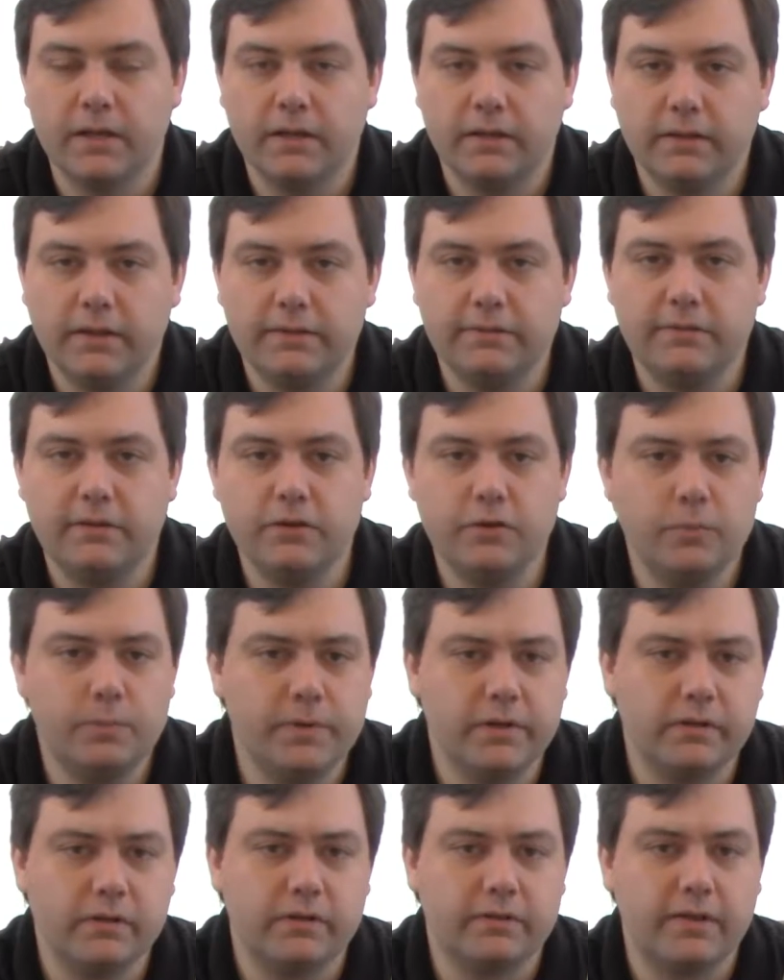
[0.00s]
Let's say you
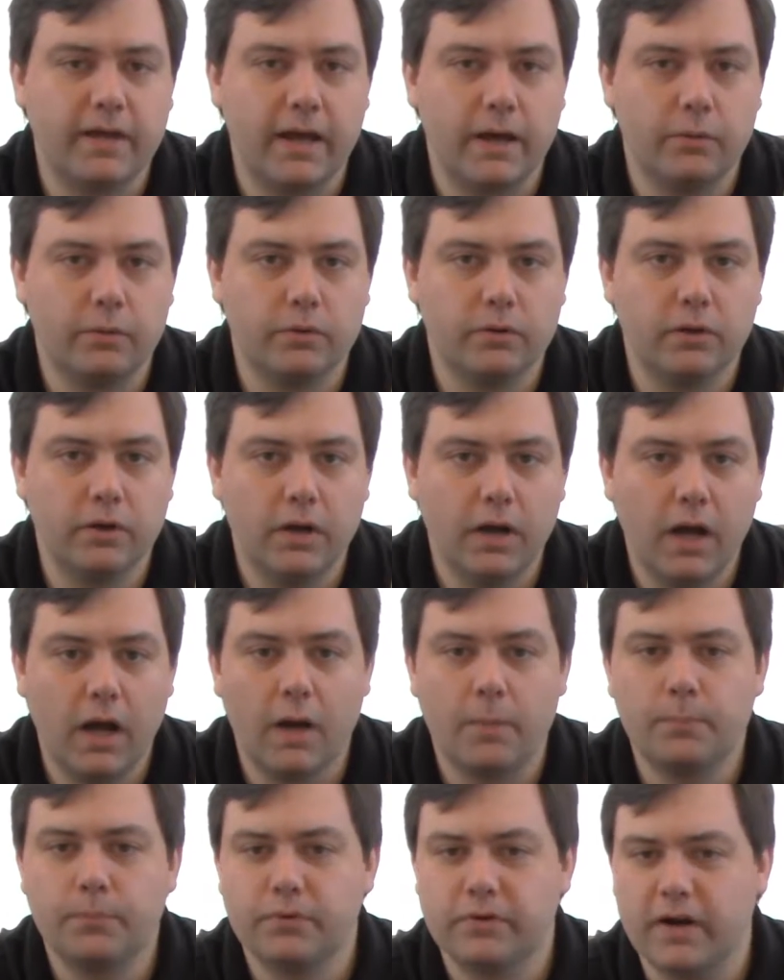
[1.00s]
build a tower
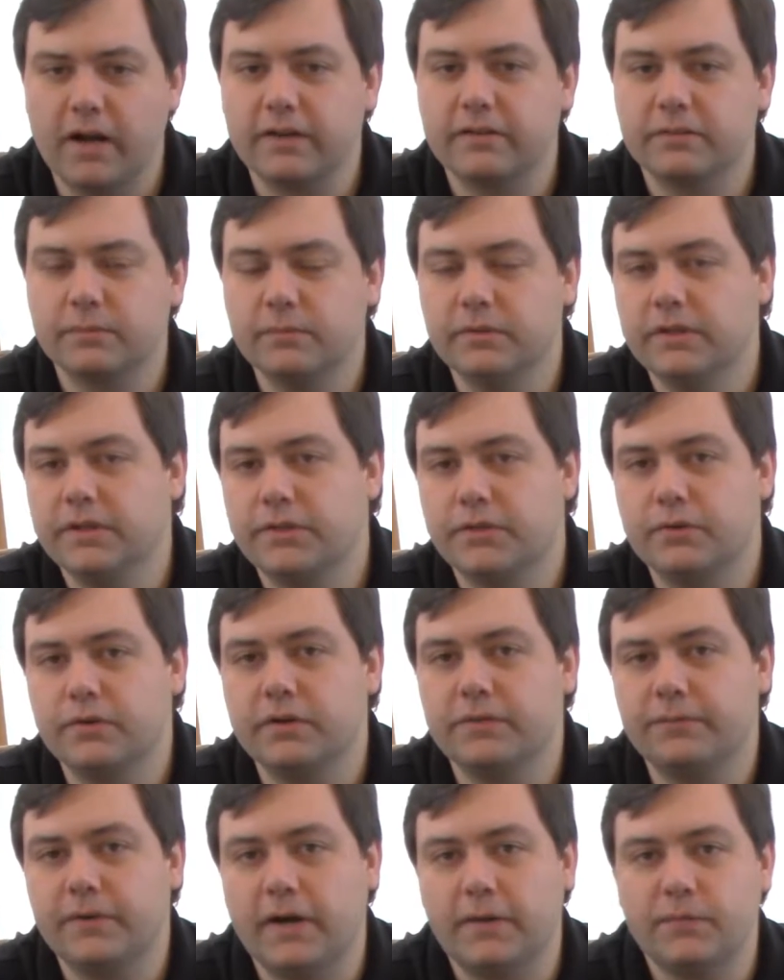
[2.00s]
approximately
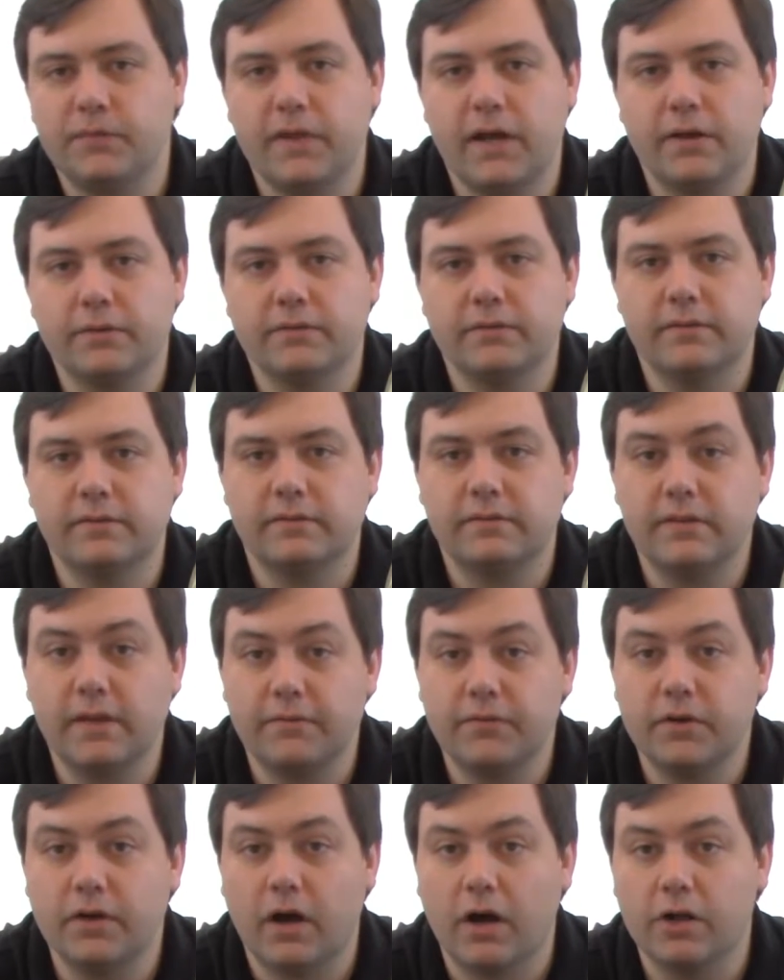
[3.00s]

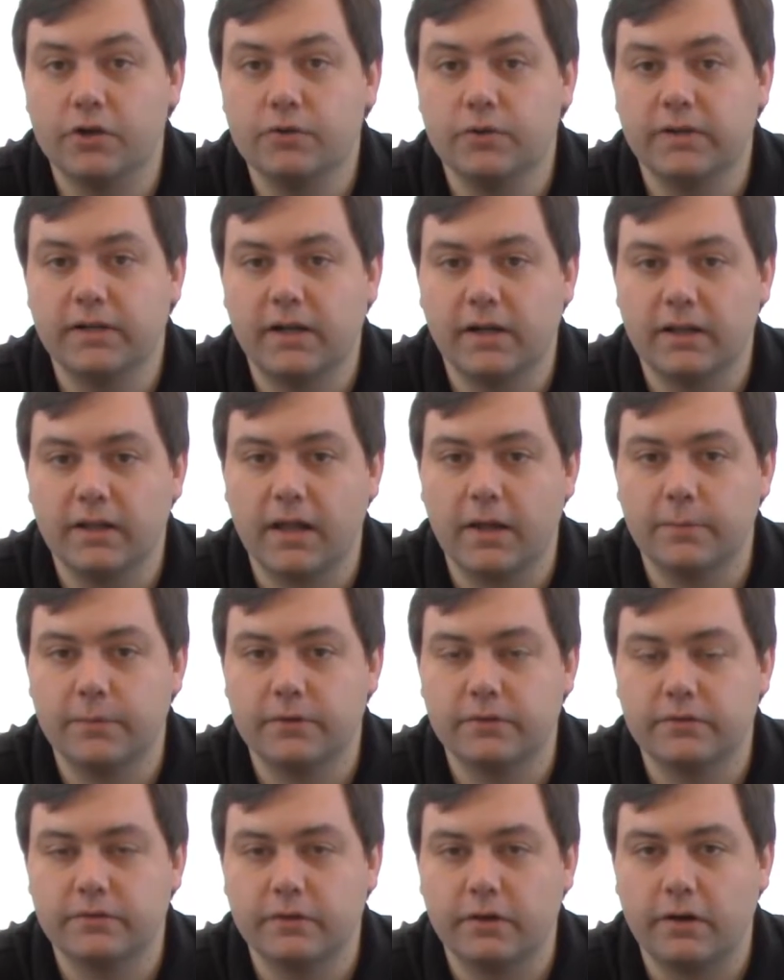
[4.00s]
35,700
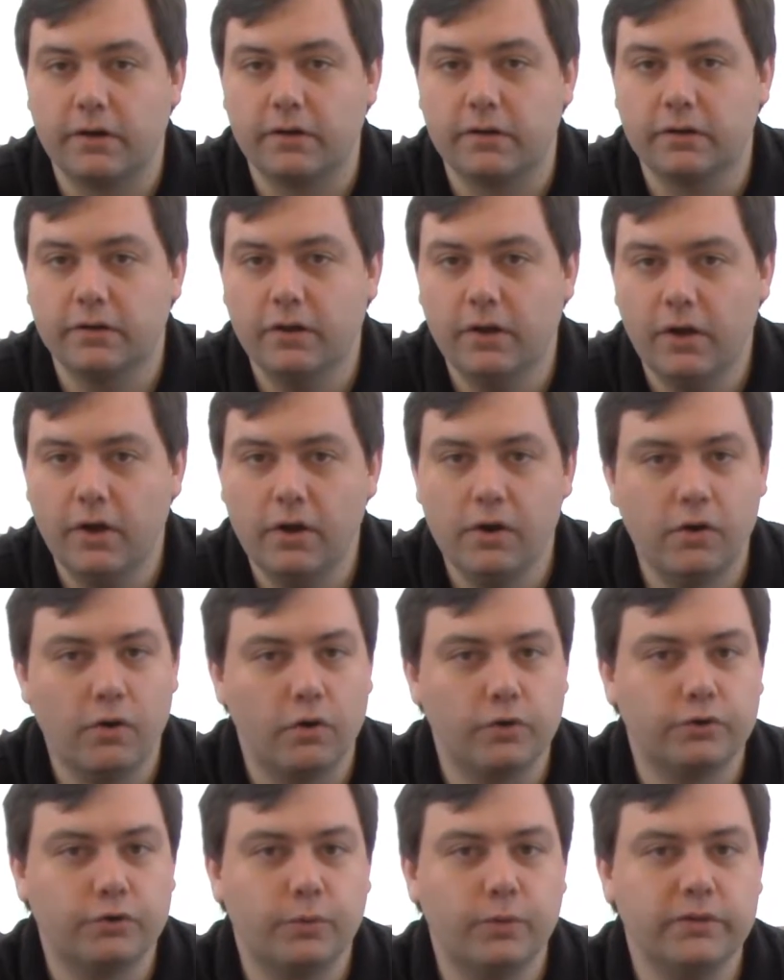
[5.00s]
kilometers tall,
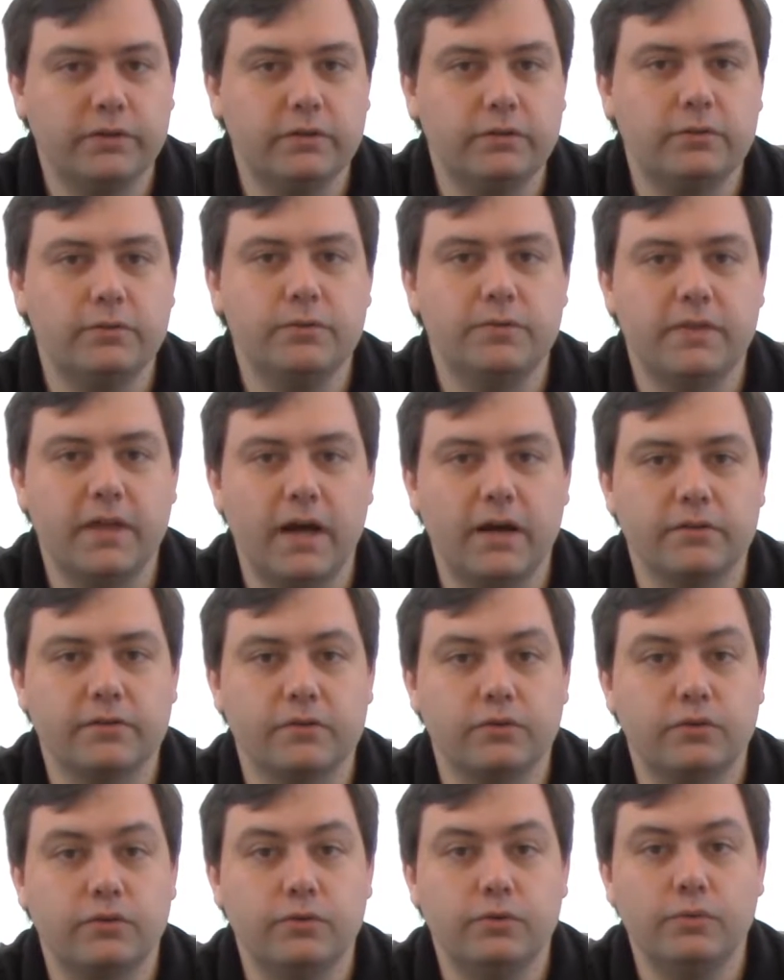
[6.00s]
or
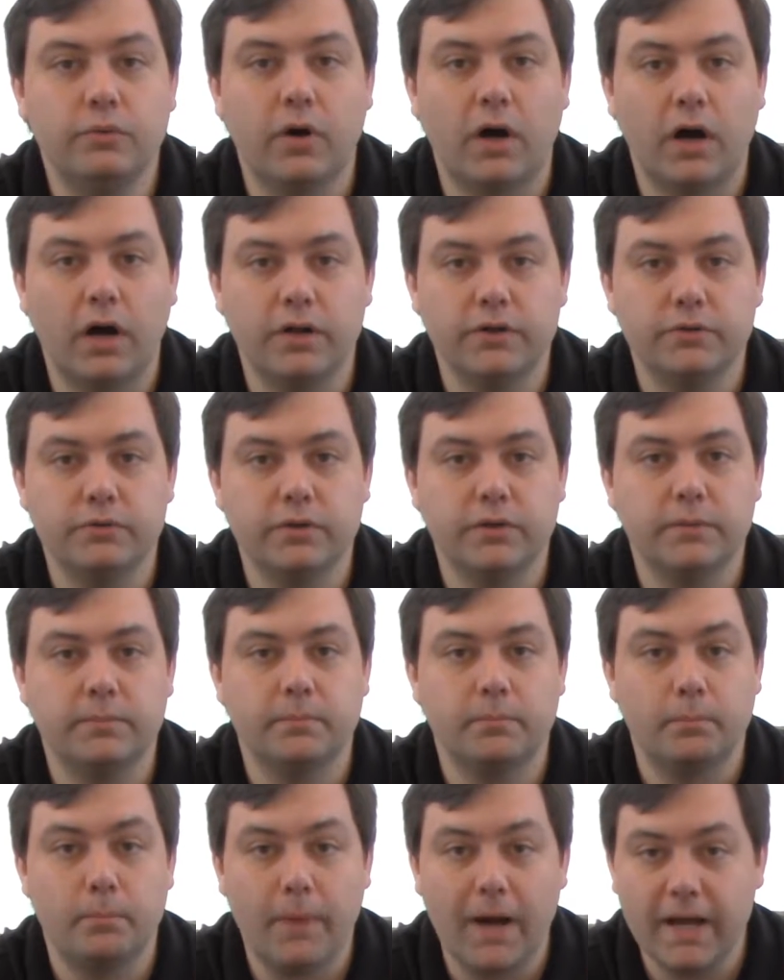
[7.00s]

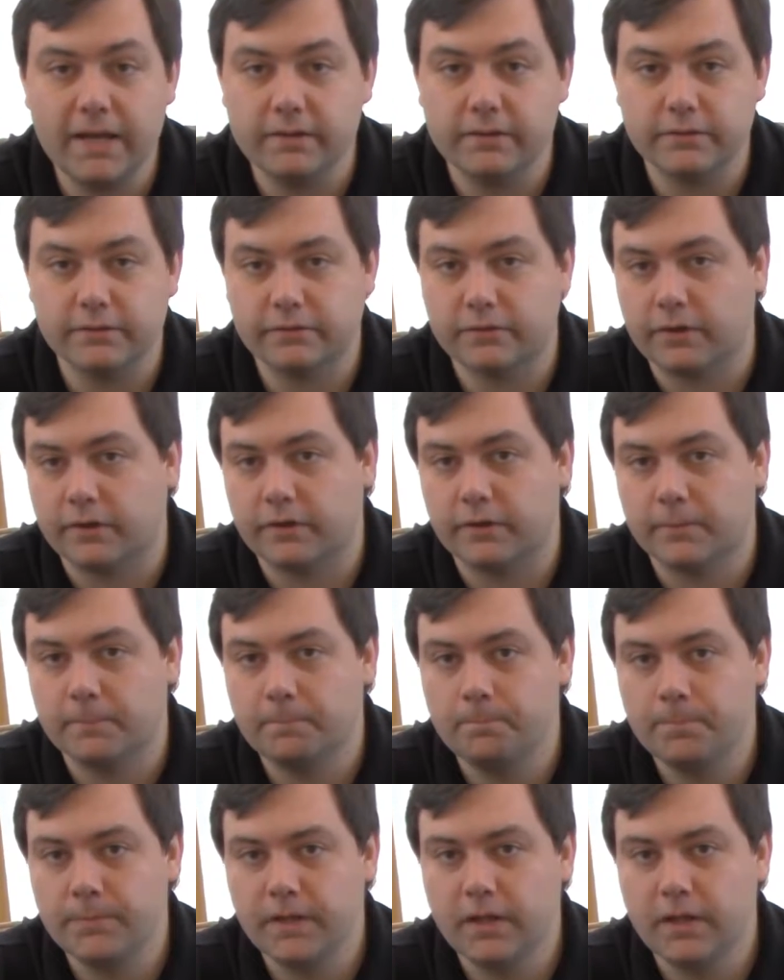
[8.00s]
22,200 miles tall.